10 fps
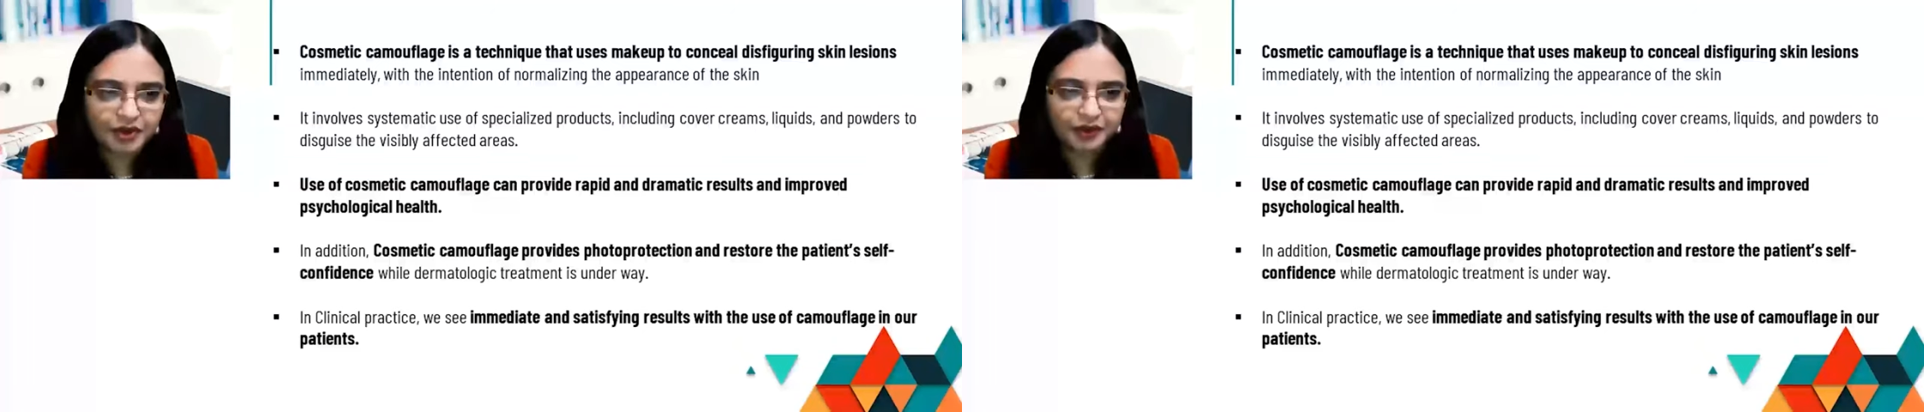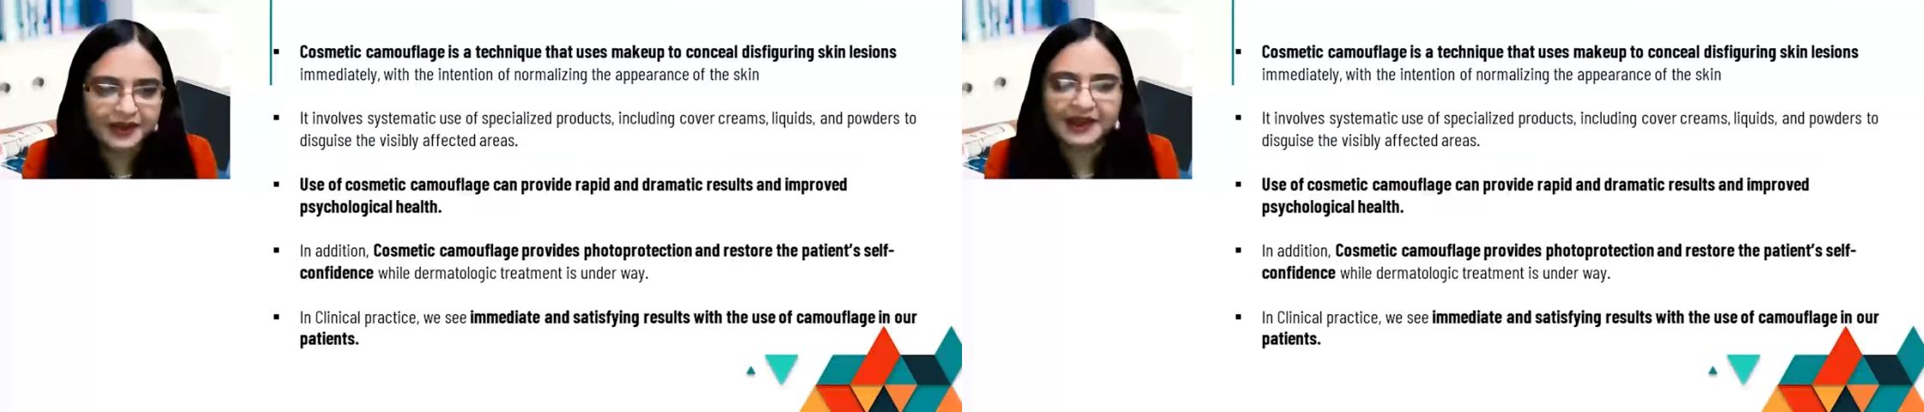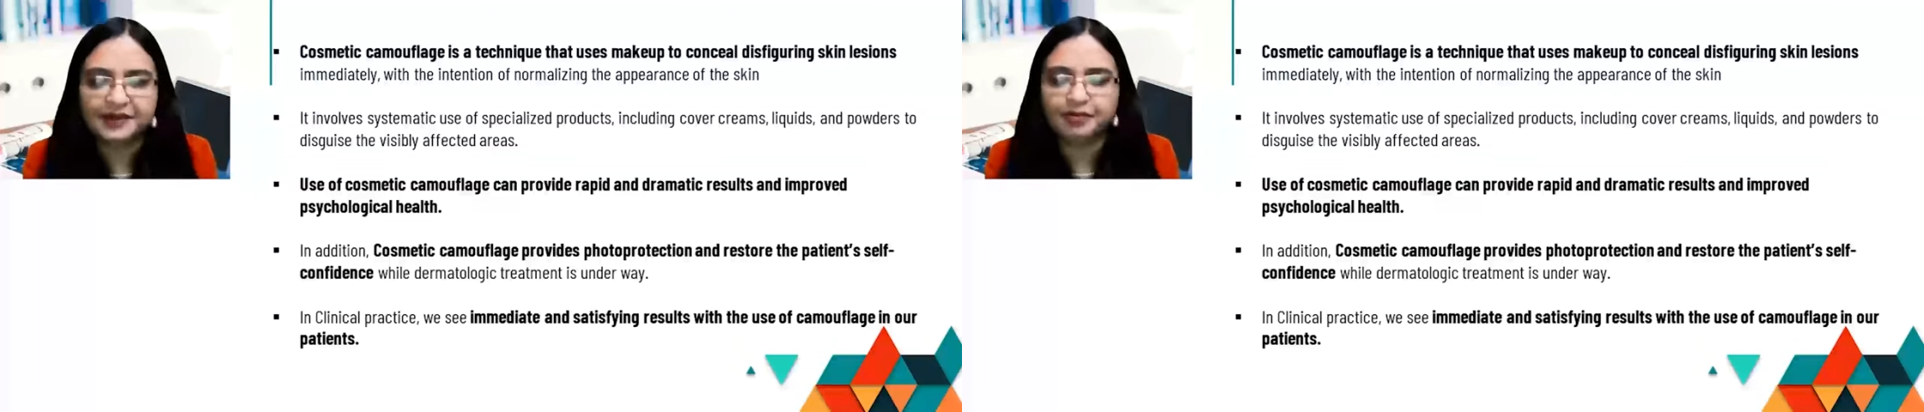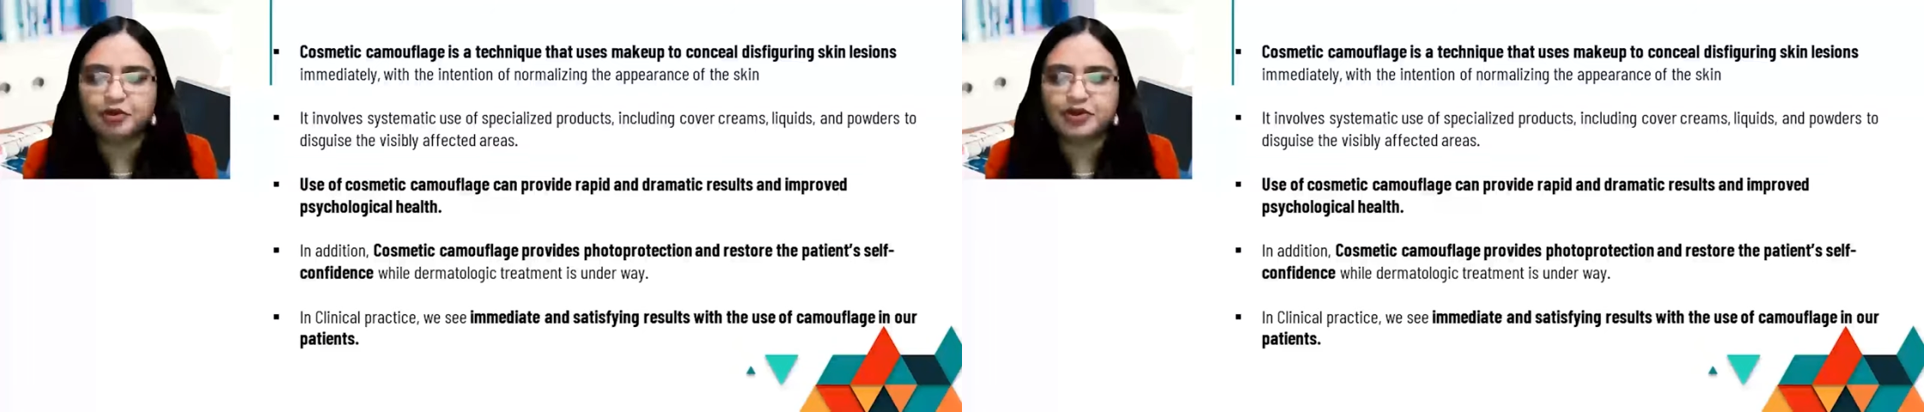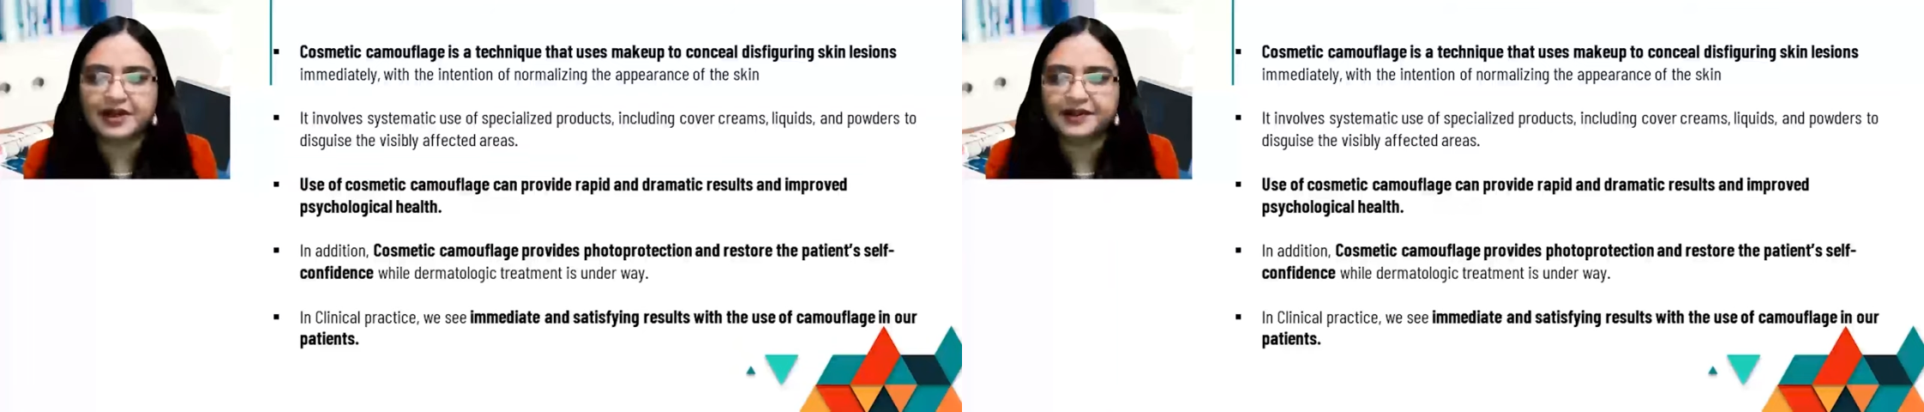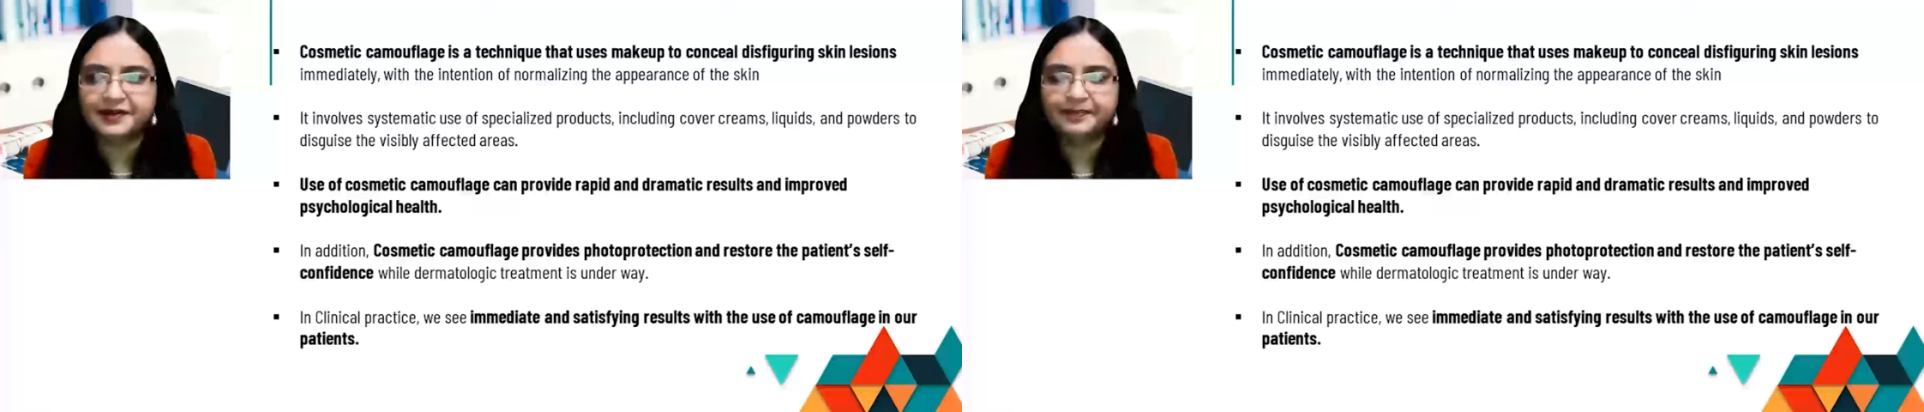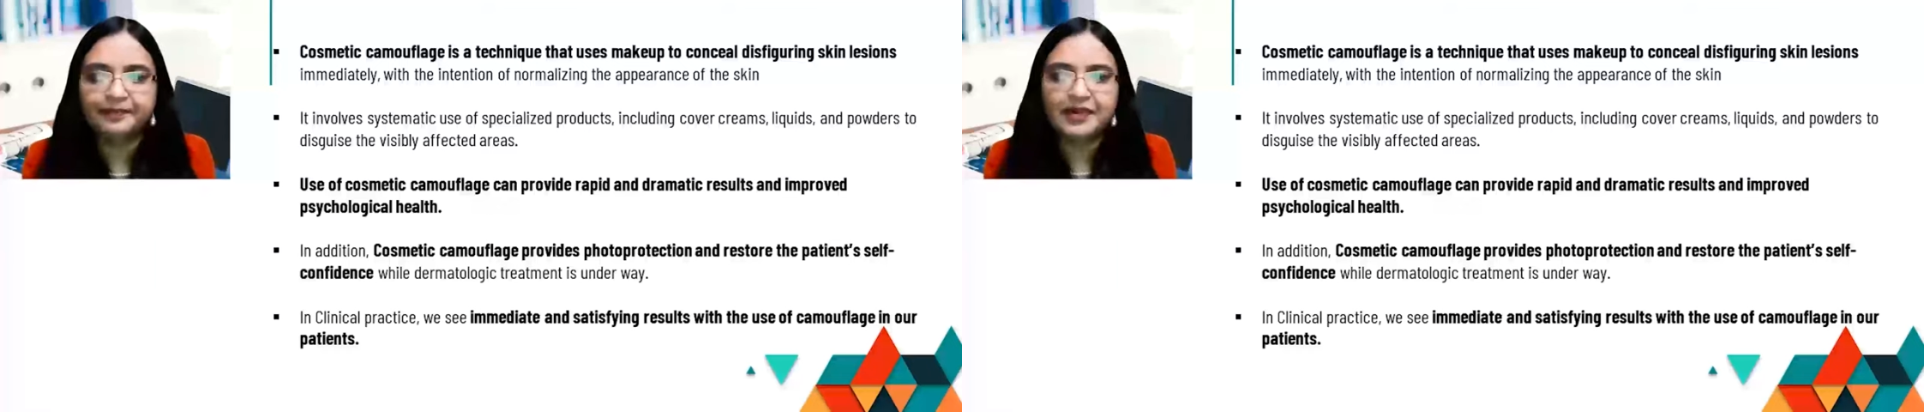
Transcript: use these products,